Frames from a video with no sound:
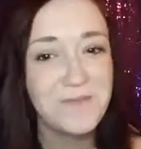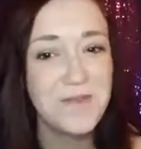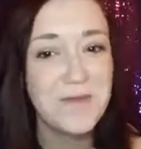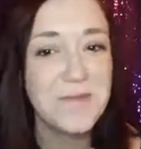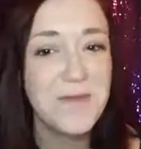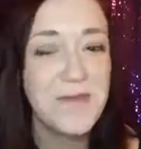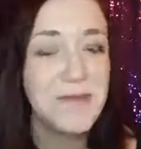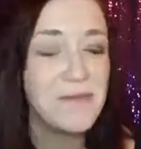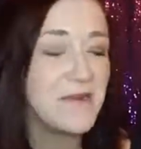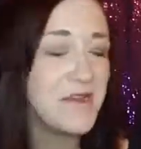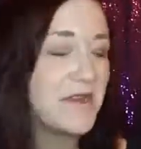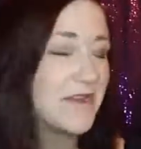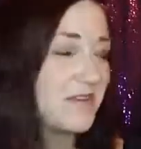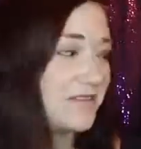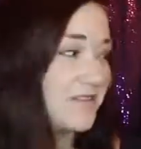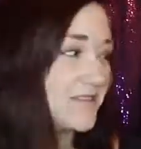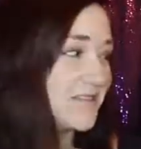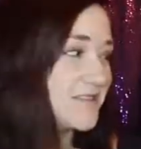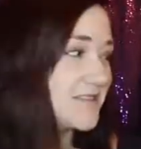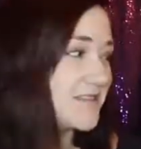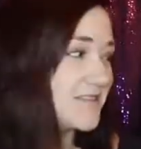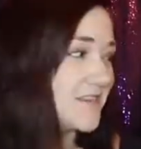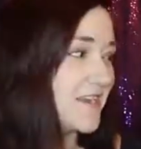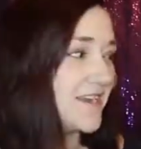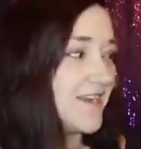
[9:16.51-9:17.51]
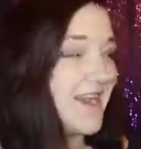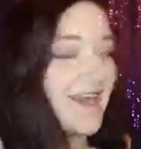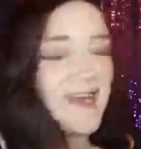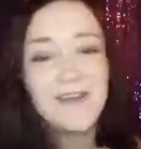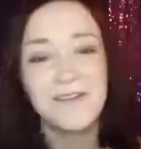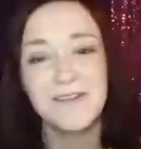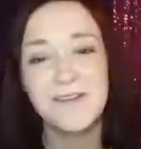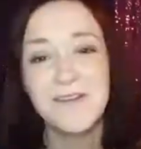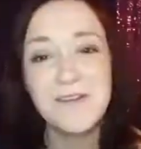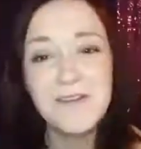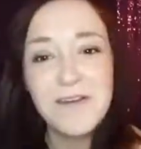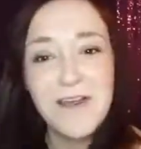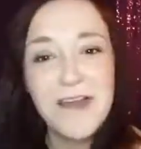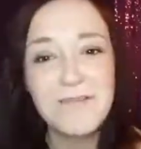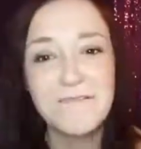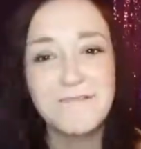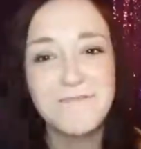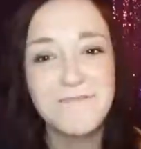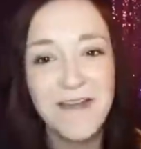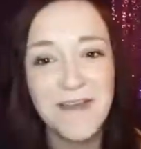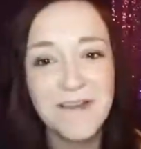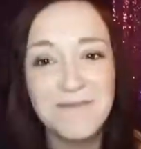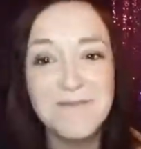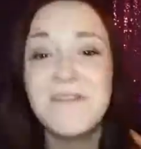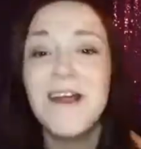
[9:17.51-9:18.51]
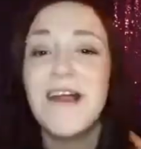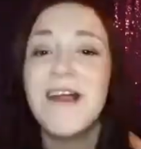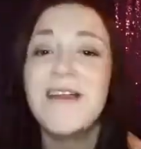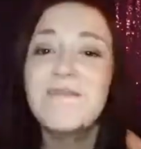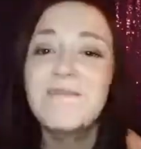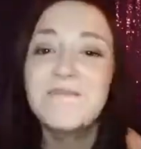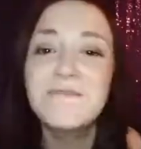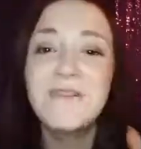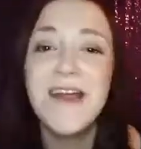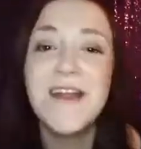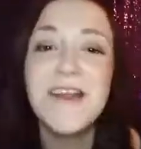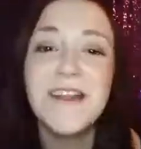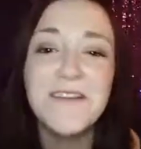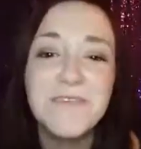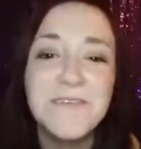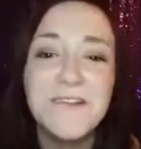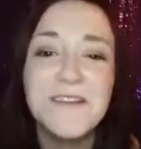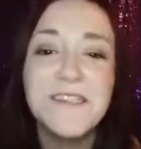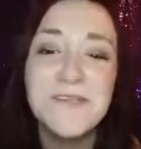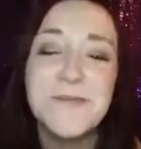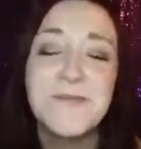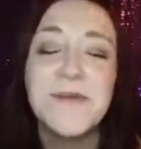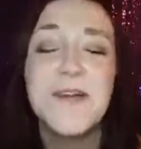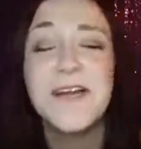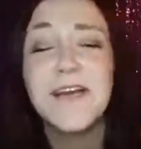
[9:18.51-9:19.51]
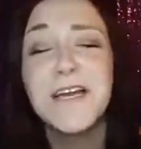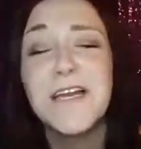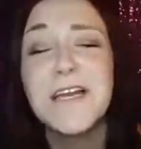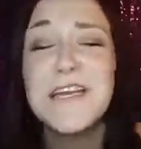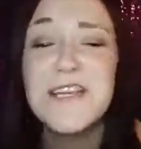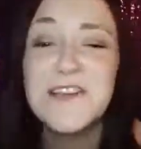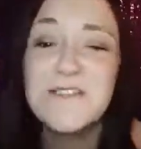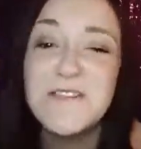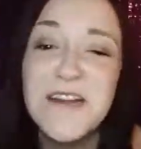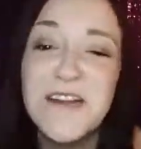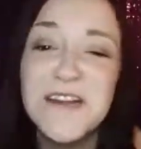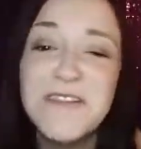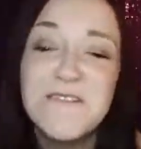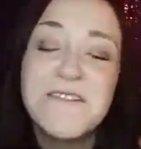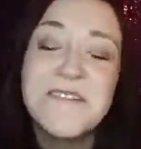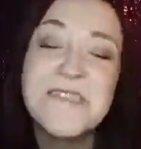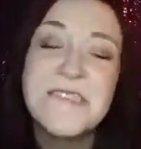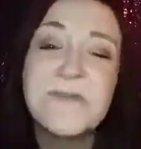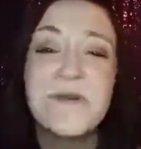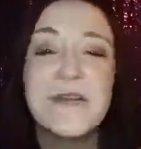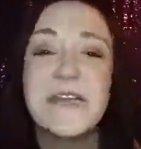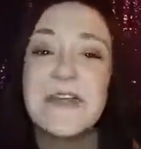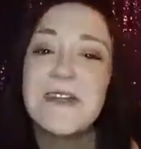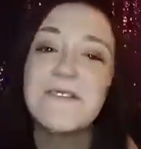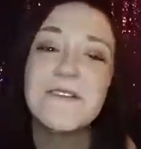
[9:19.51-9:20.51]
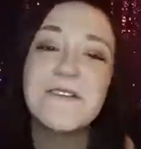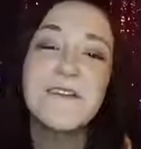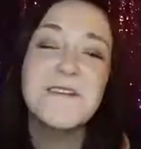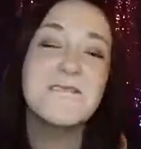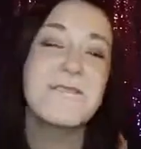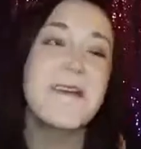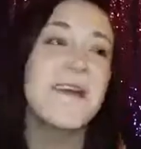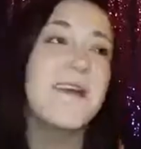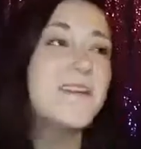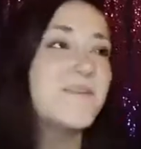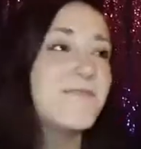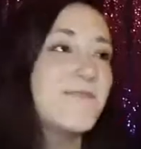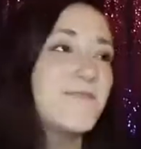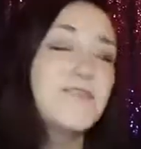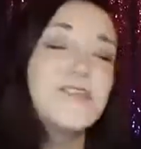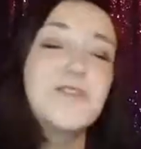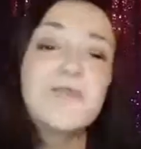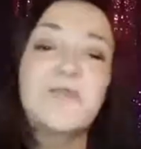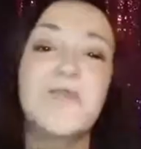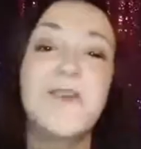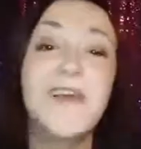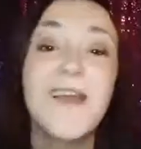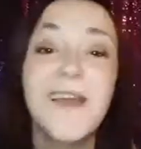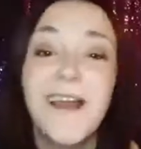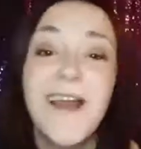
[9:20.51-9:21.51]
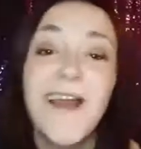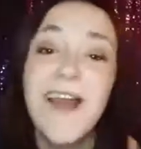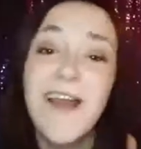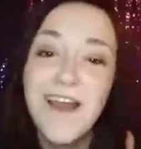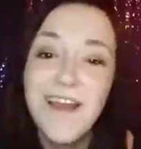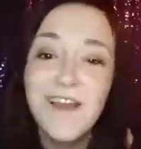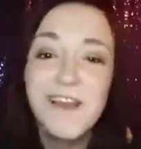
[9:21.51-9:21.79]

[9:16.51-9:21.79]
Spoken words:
Maybe I'll grill tonight. I don't know. I'm ready for spring. Are you ready for spring? If you're ready for spring,